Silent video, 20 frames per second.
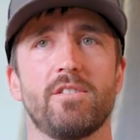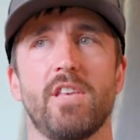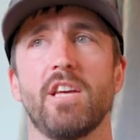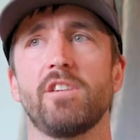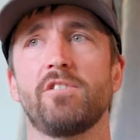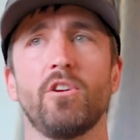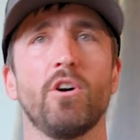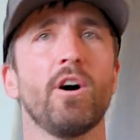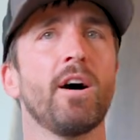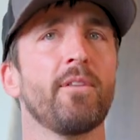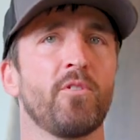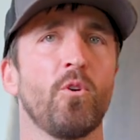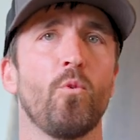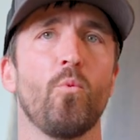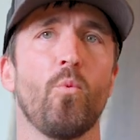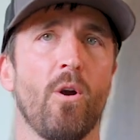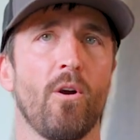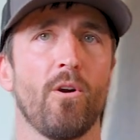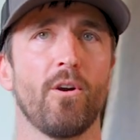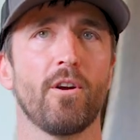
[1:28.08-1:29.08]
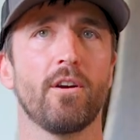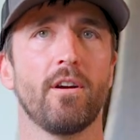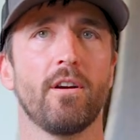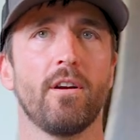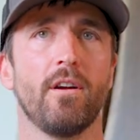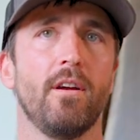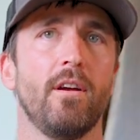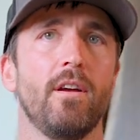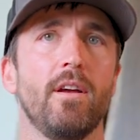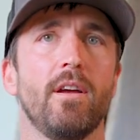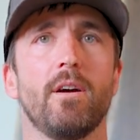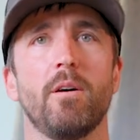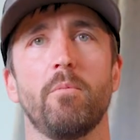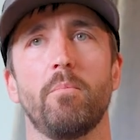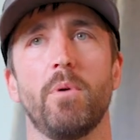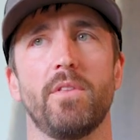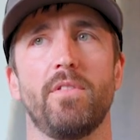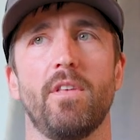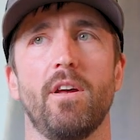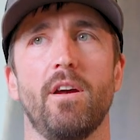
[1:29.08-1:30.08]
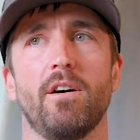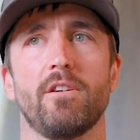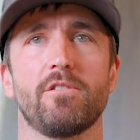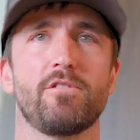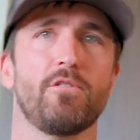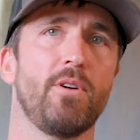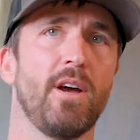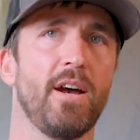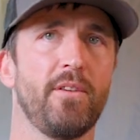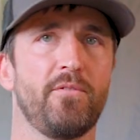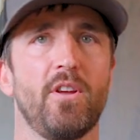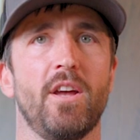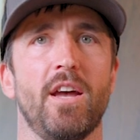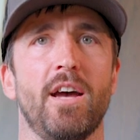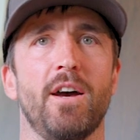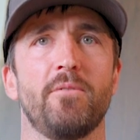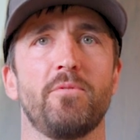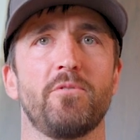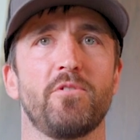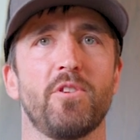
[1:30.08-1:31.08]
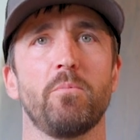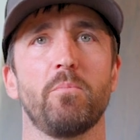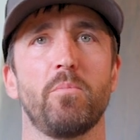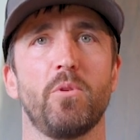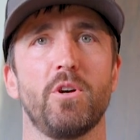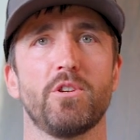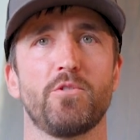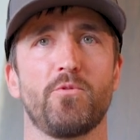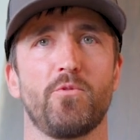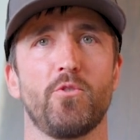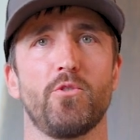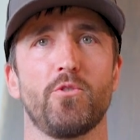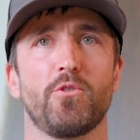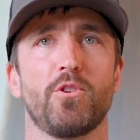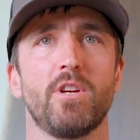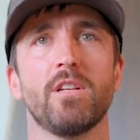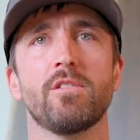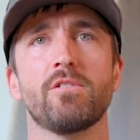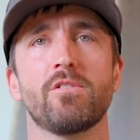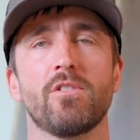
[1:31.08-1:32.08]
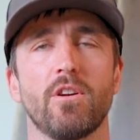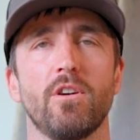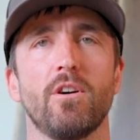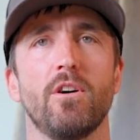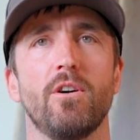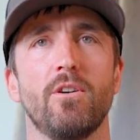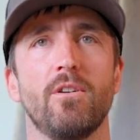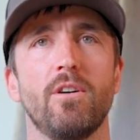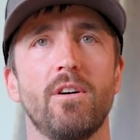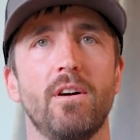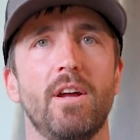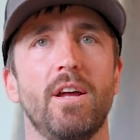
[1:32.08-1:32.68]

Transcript: they still have to work, but they also have to have some place for their kids to go